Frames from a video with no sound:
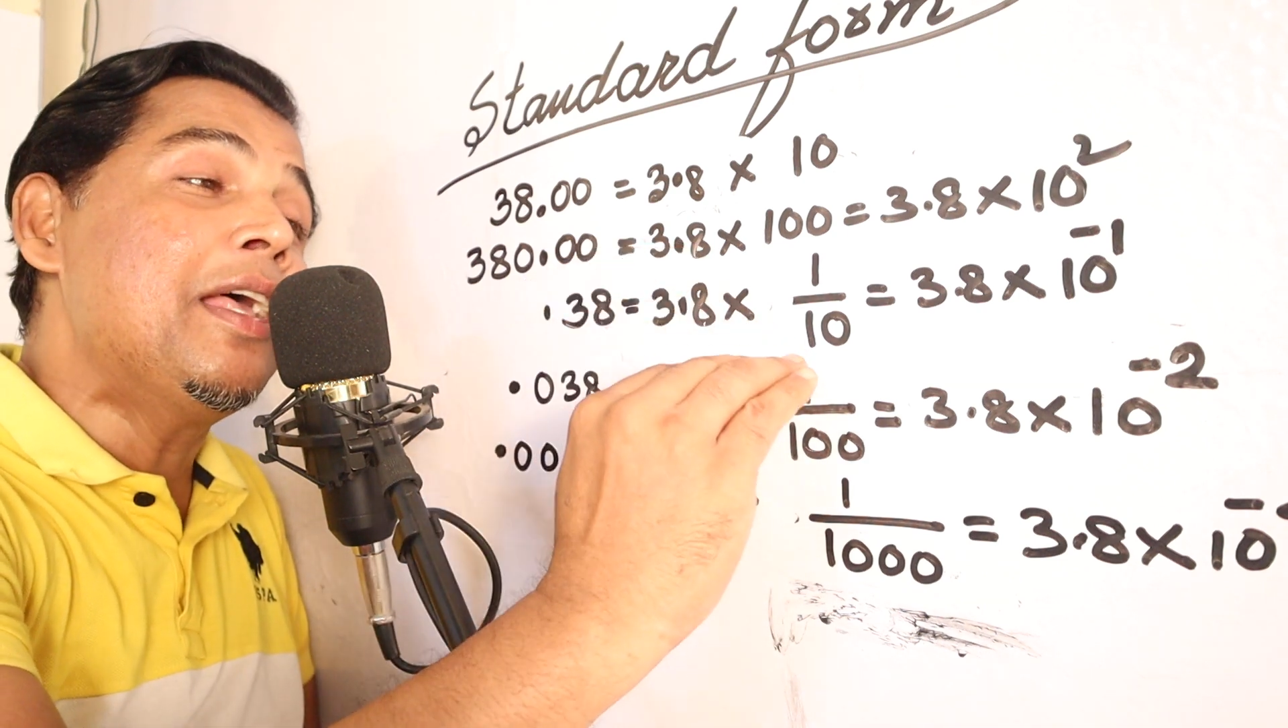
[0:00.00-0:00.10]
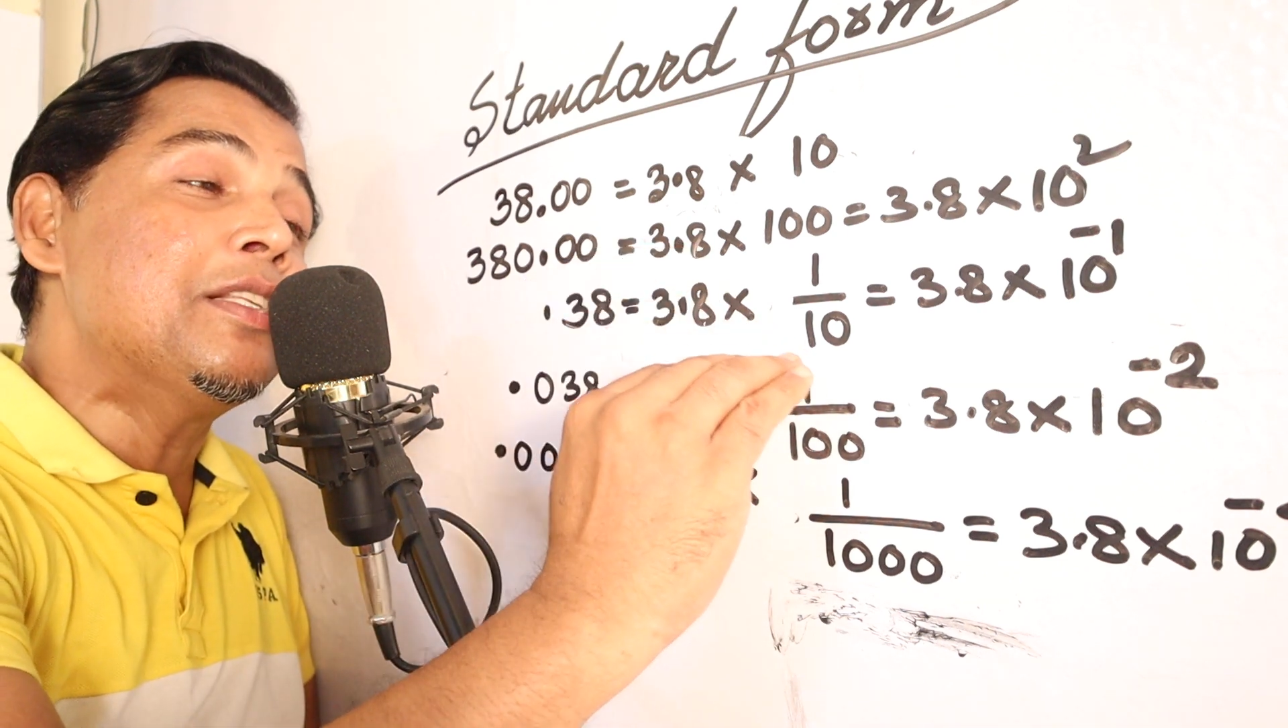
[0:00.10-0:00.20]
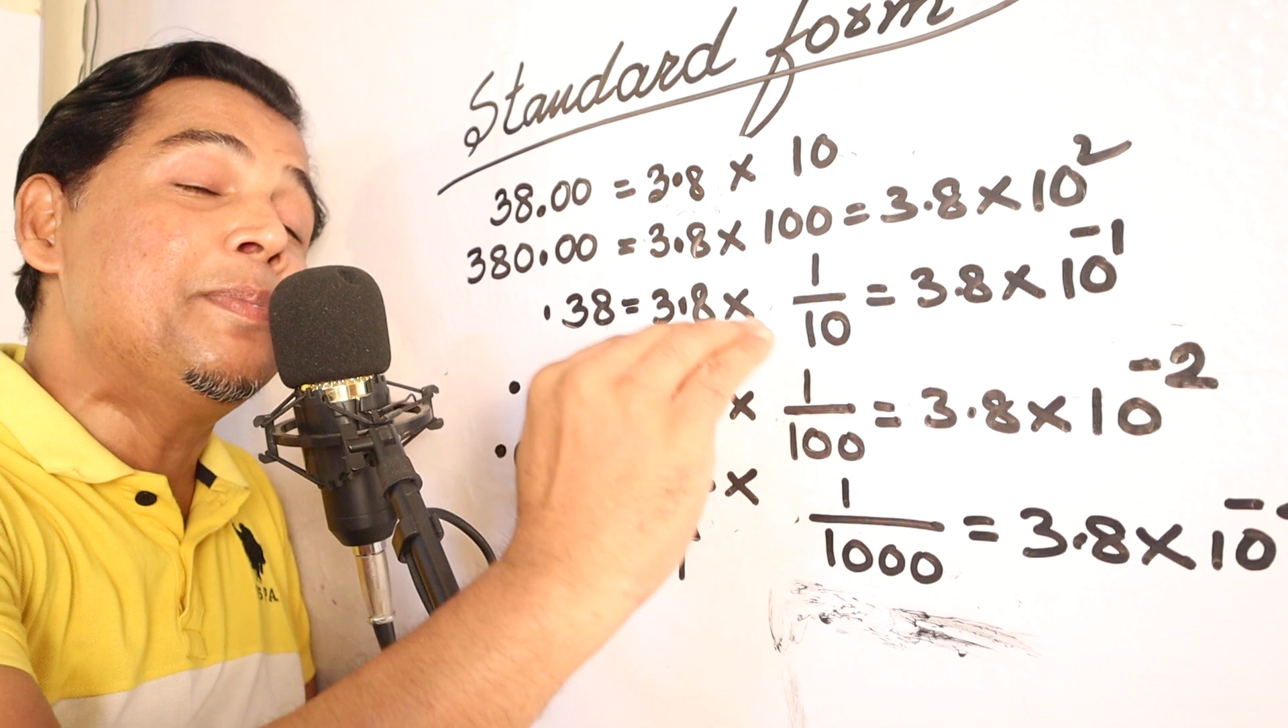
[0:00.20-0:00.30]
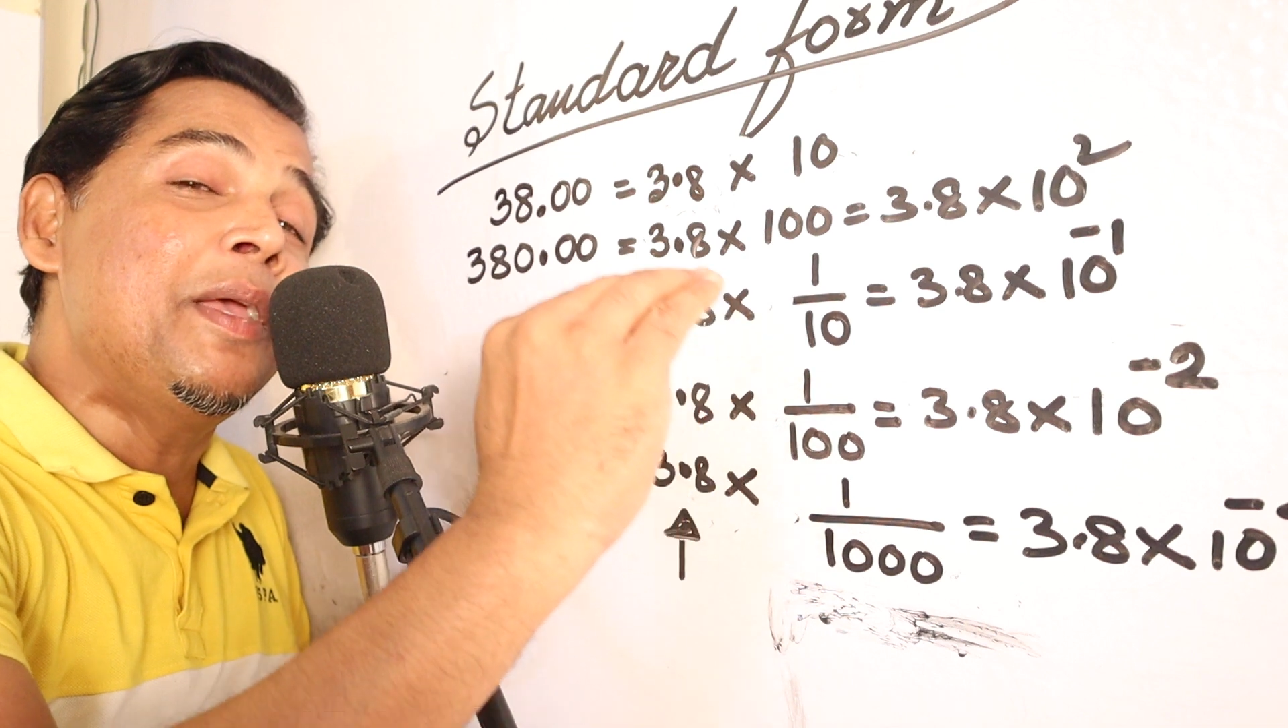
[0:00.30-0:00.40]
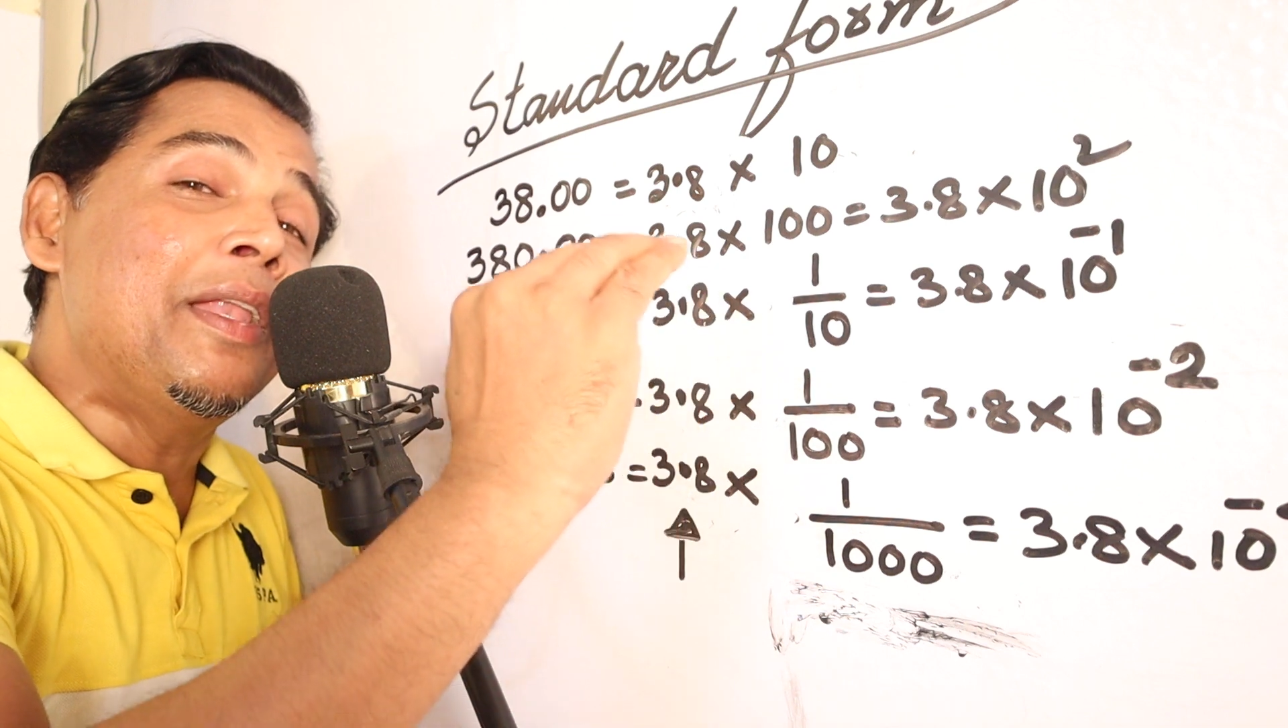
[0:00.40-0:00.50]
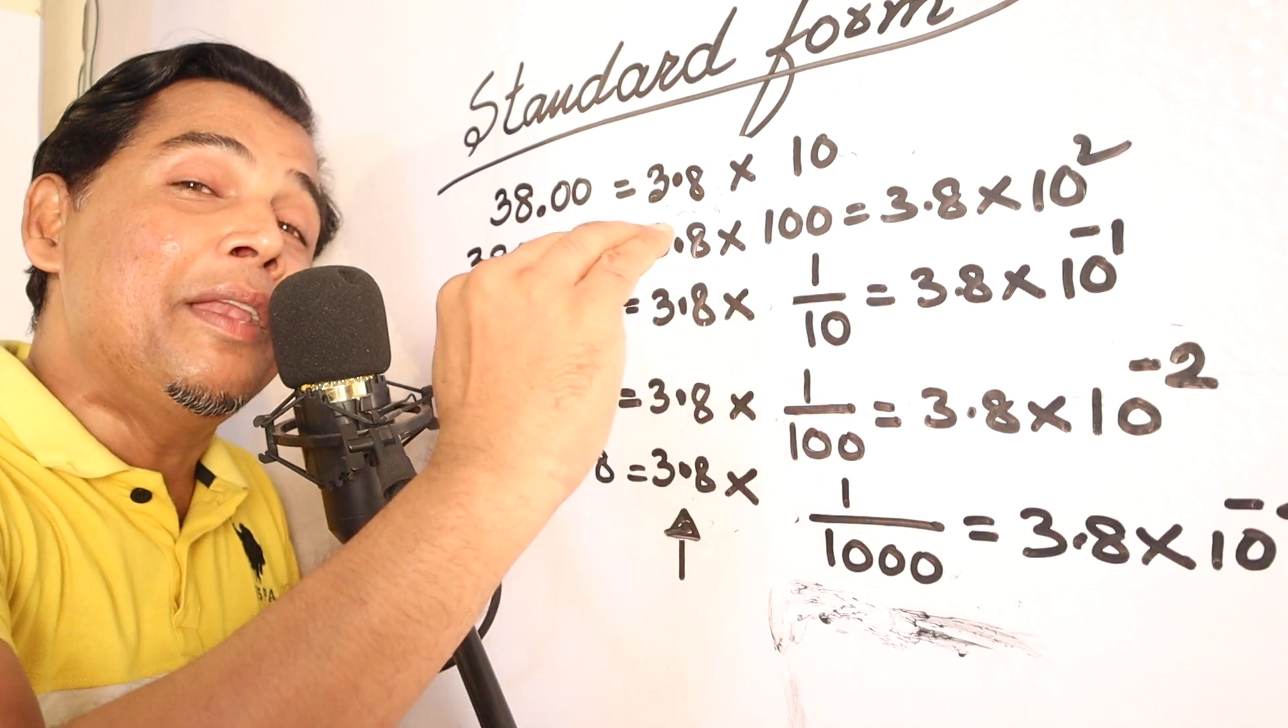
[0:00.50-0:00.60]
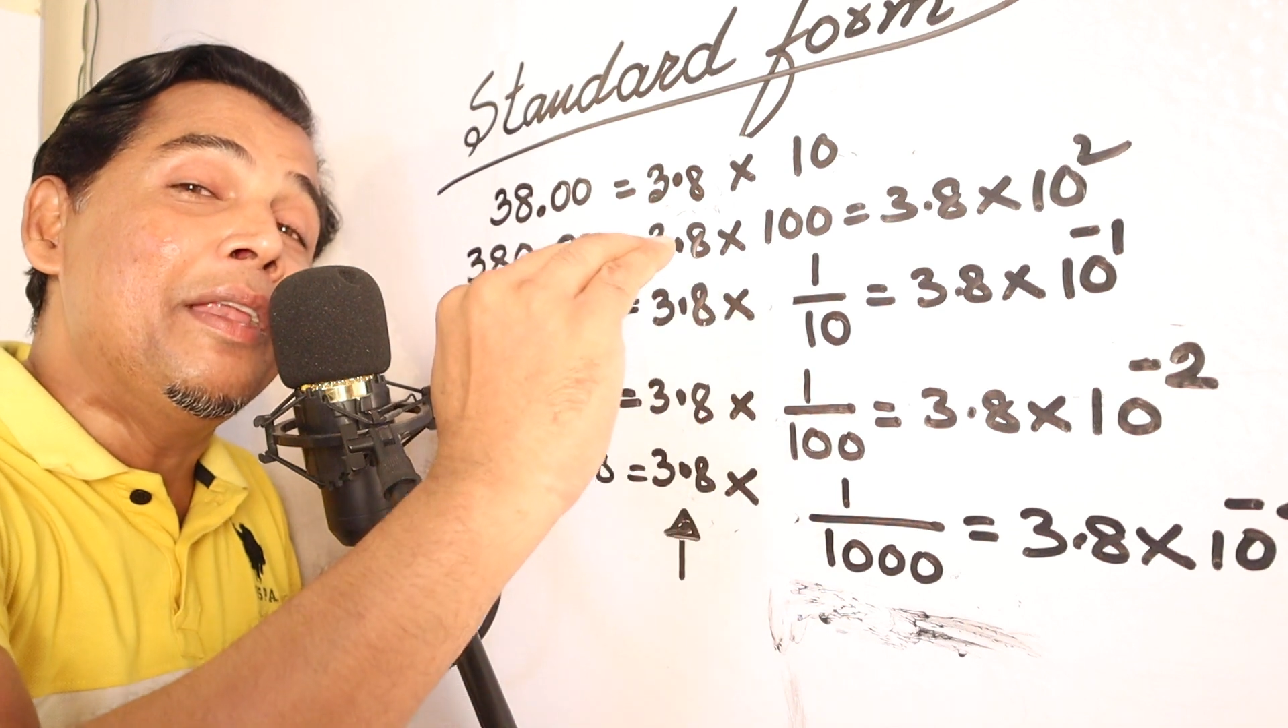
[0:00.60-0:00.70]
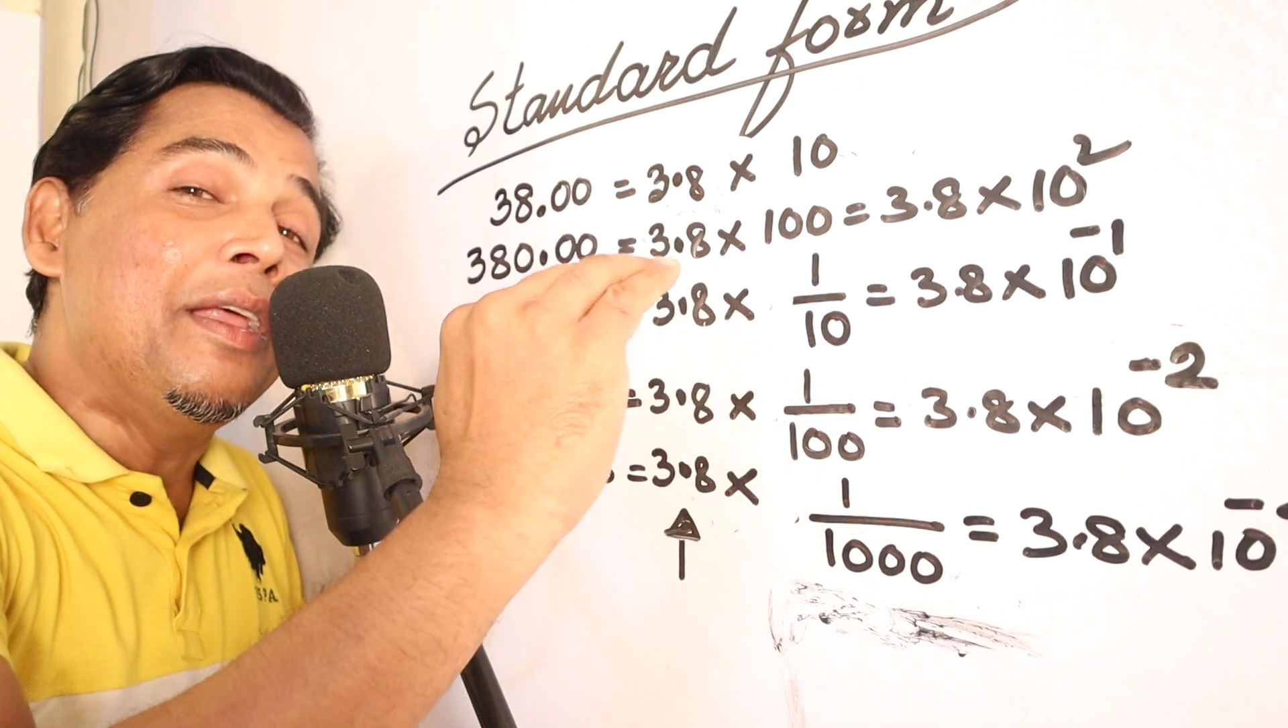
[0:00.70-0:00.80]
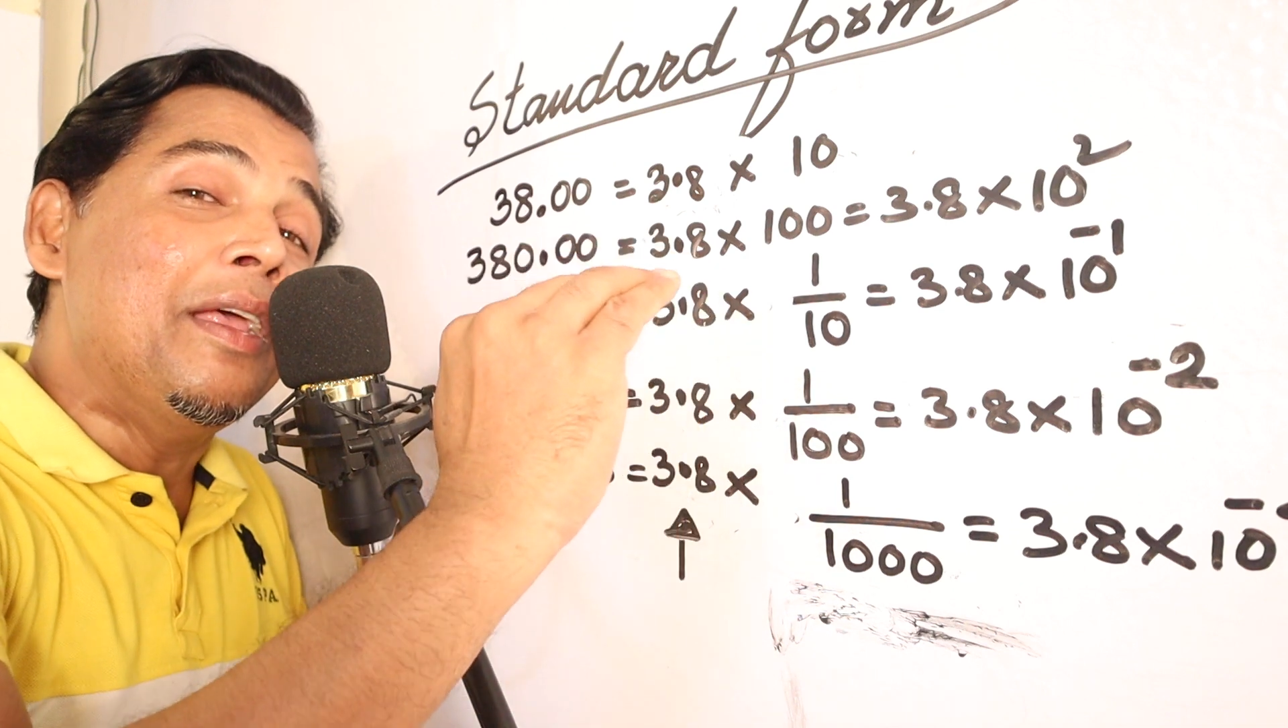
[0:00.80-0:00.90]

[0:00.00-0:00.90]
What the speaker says: has been